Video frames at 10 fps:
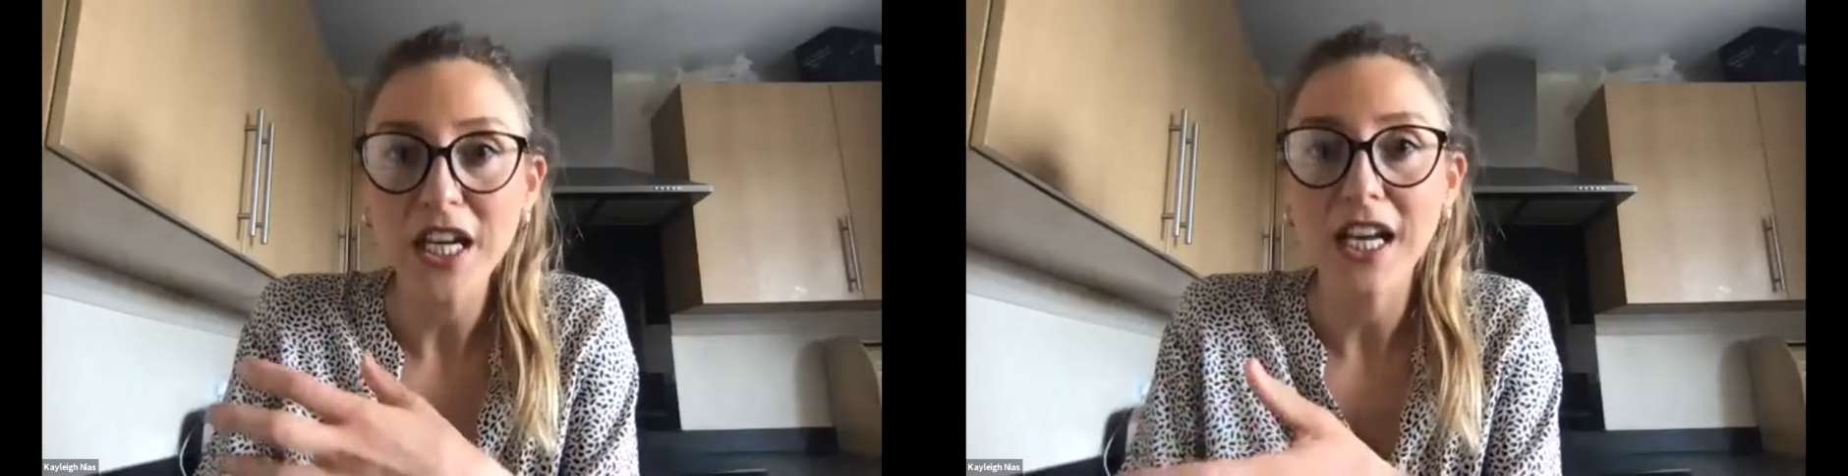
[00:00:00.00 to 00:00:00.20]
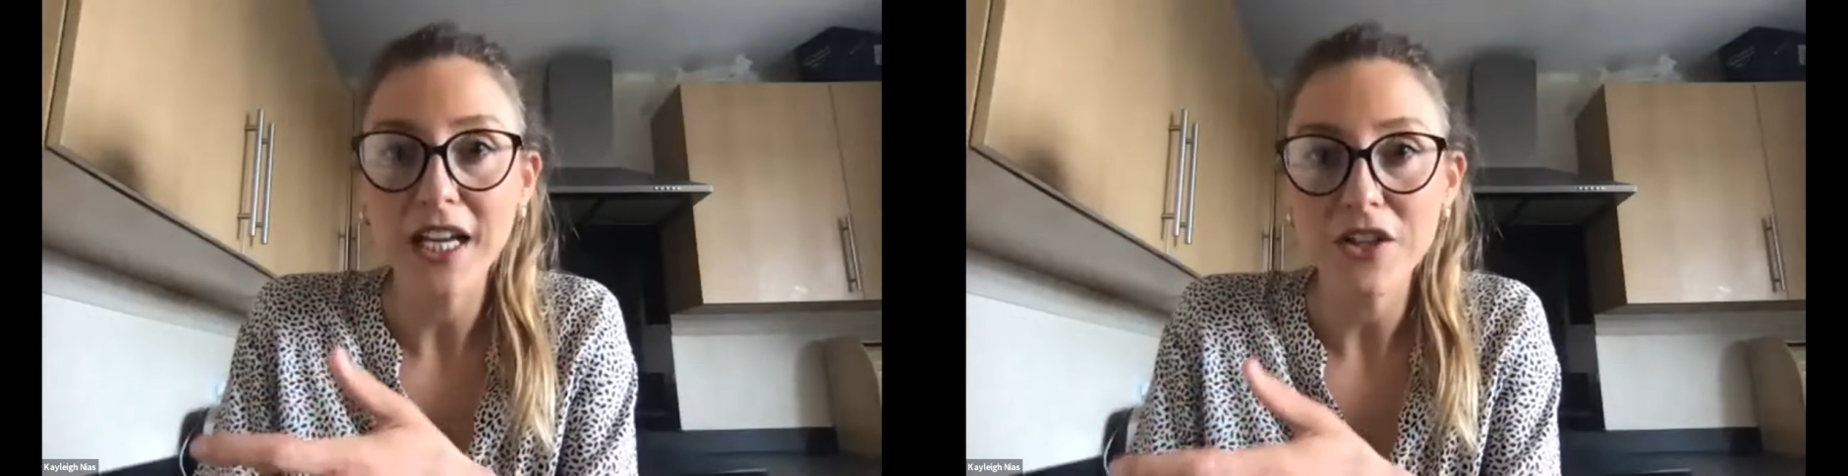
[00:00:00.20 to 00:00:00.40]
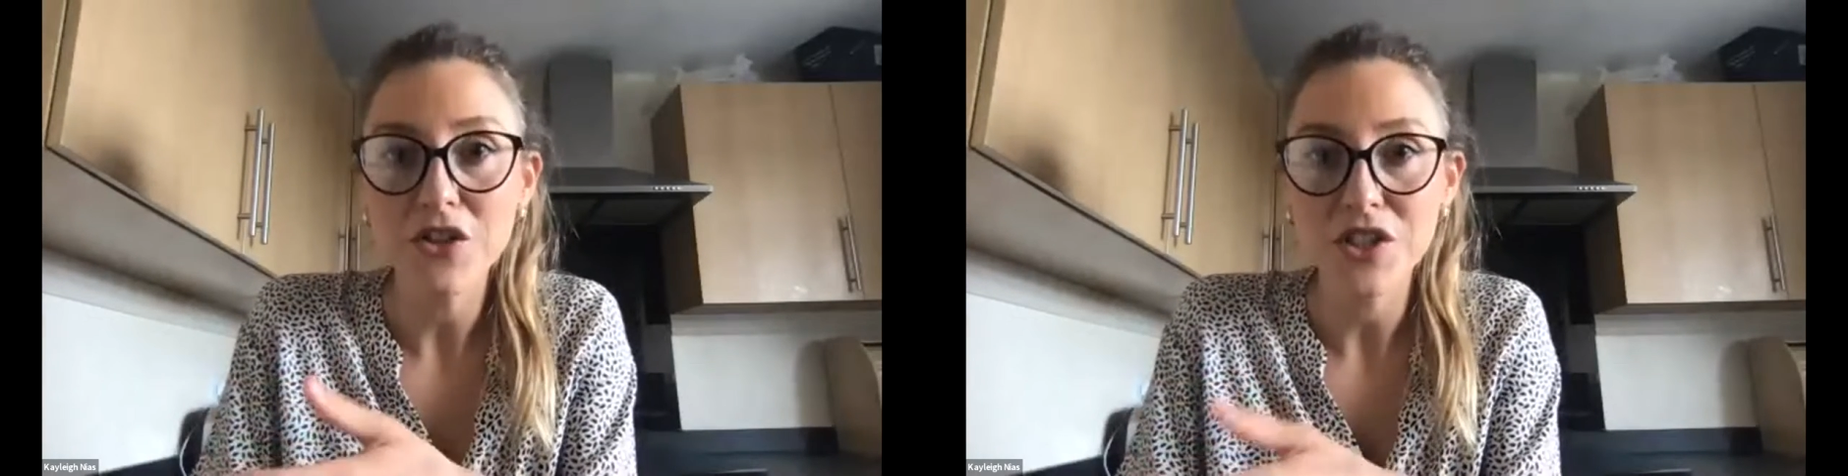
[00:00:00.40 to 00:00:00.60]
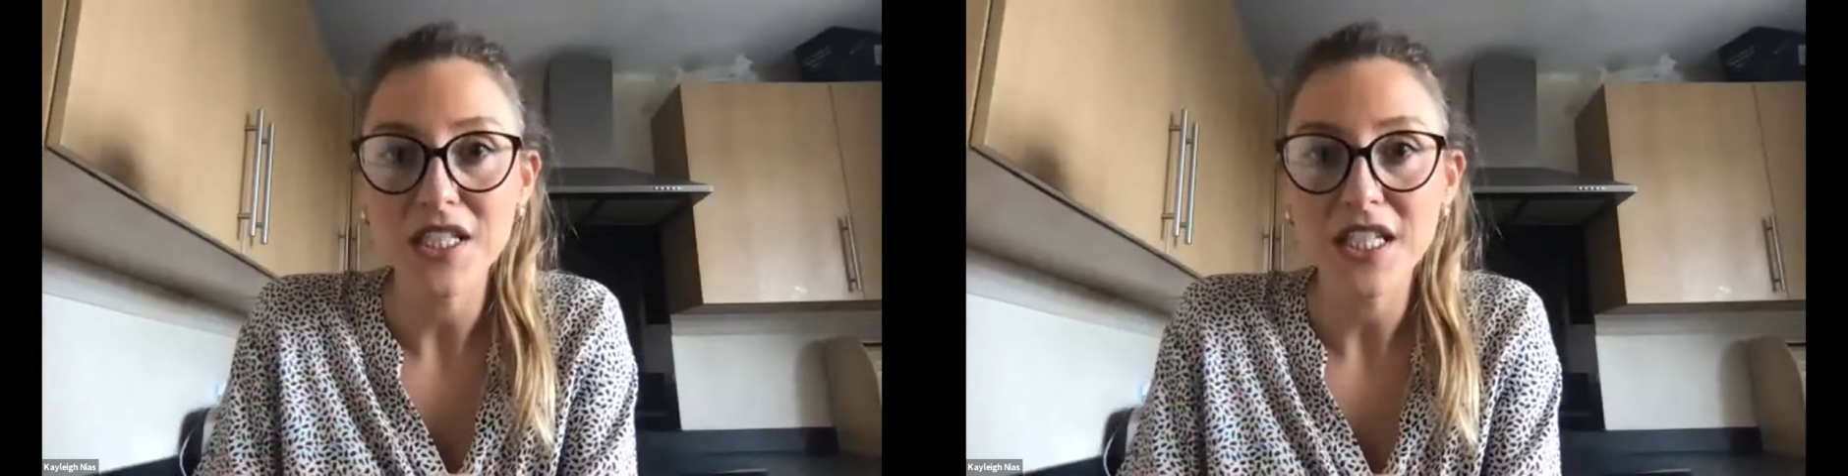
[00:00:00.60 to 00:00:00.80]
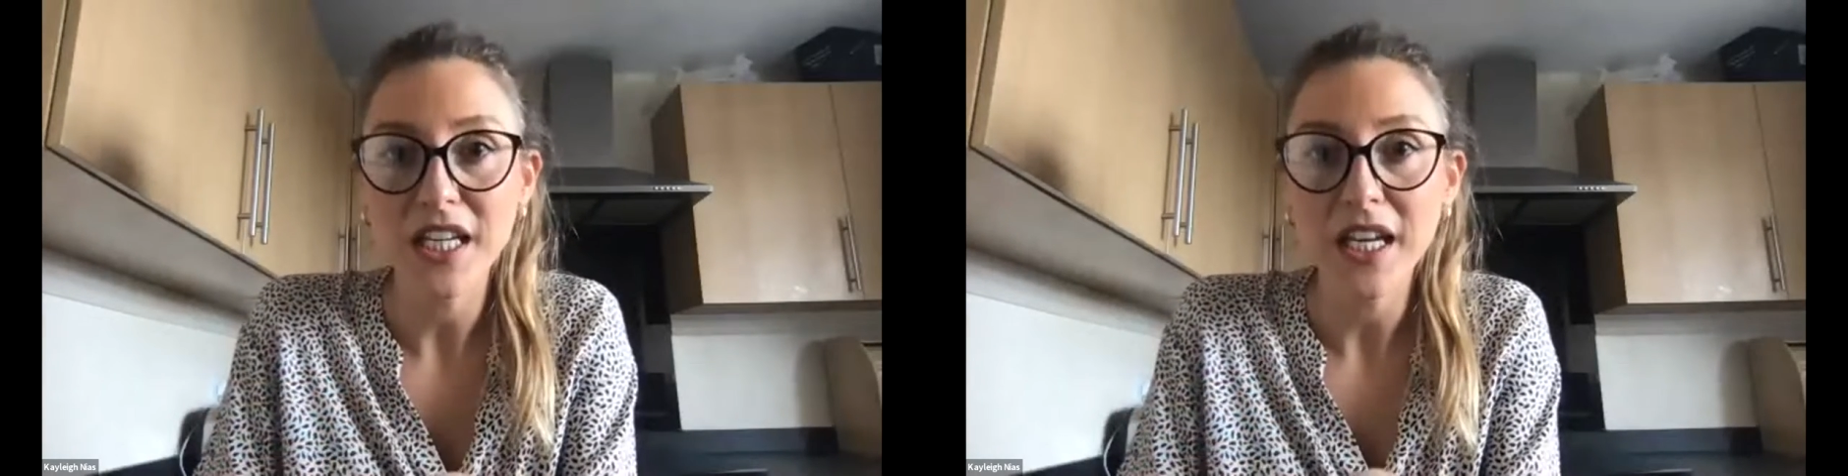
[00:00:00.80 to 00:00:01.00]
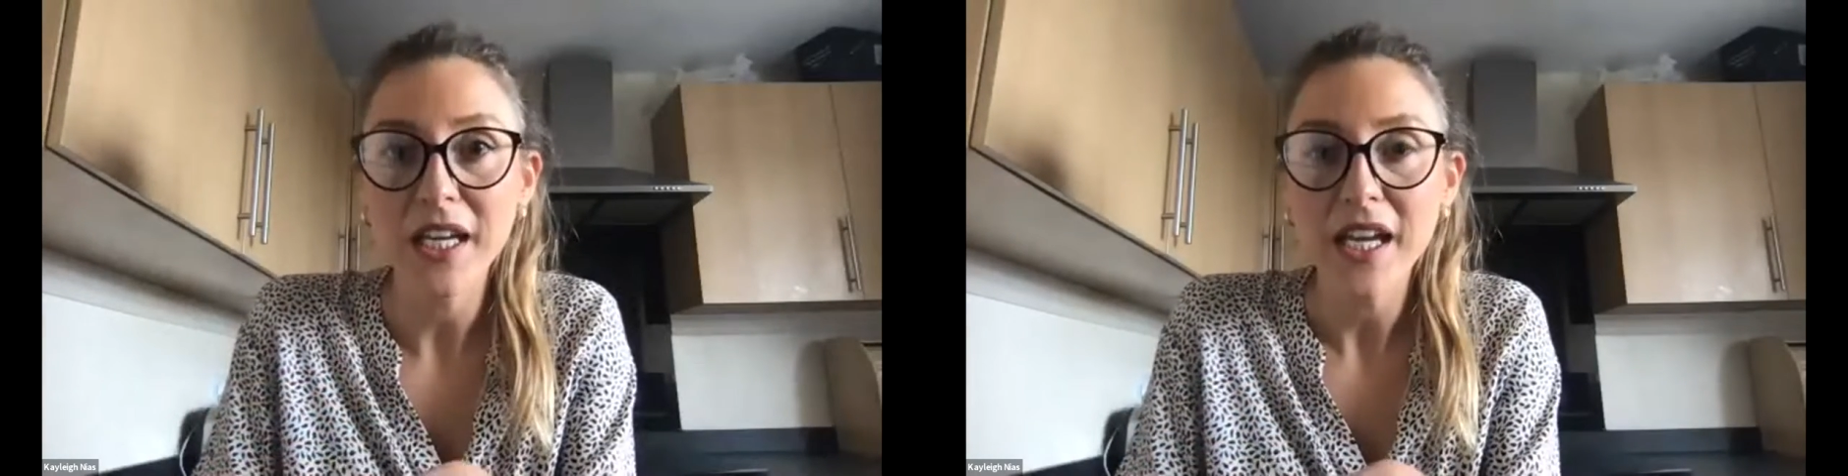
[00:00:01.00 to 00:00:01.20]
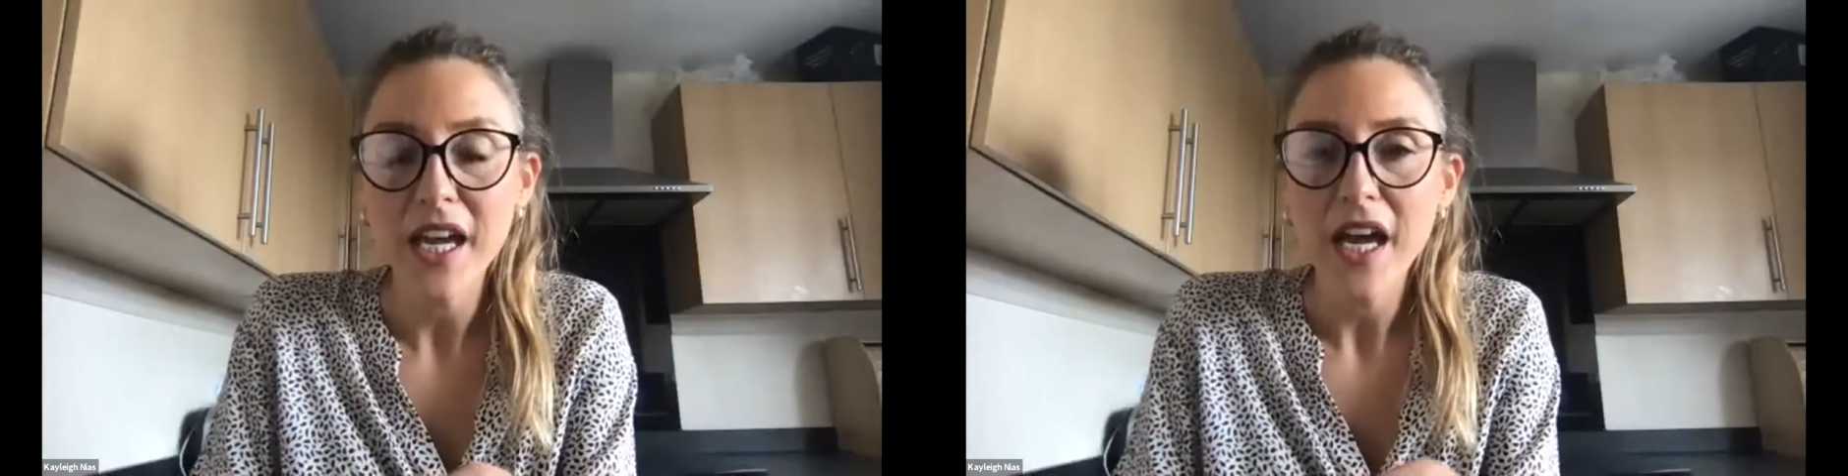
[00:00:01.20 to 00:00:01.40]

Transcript: electricity,